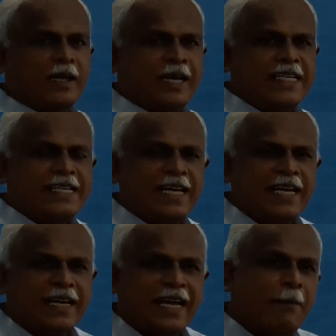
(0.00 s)
It's
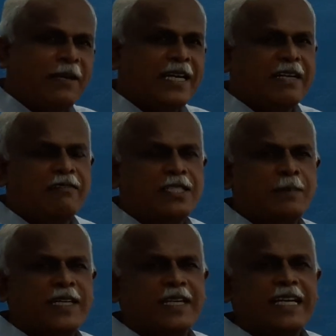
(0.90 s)
a capital
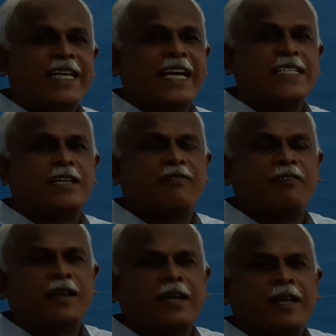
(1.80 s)
investment in case of
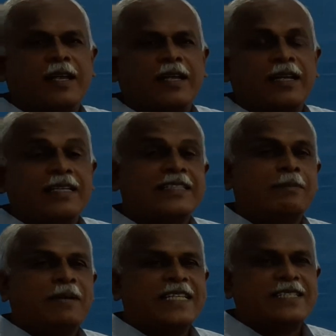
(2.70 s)

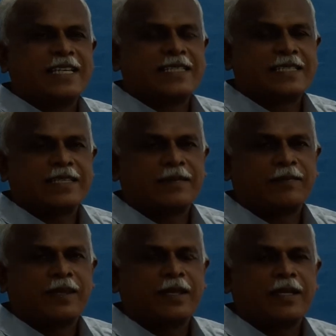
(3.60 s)
gymnastics.
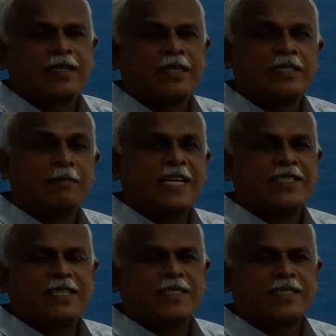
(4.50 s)

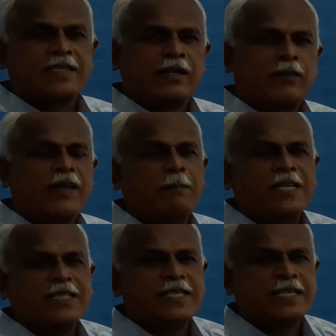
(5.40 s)
Gymnastics, we
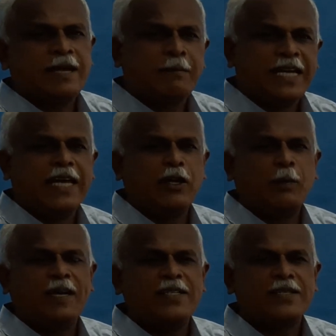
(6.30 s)
purchase a big
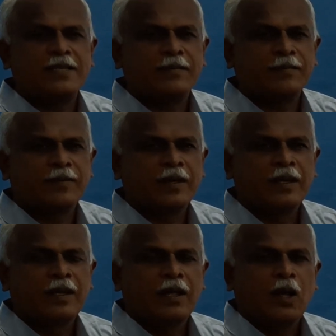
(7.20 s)
equipments,
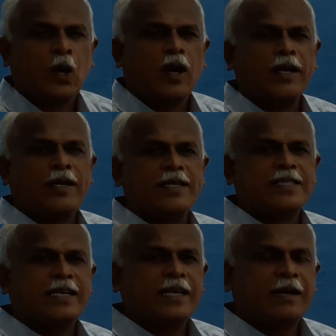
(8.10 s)
or you can
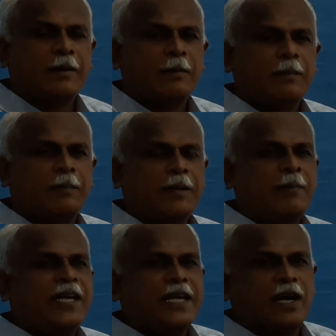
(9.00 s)
say
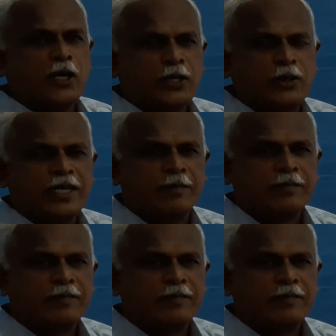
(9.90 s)
preparing a auditorium.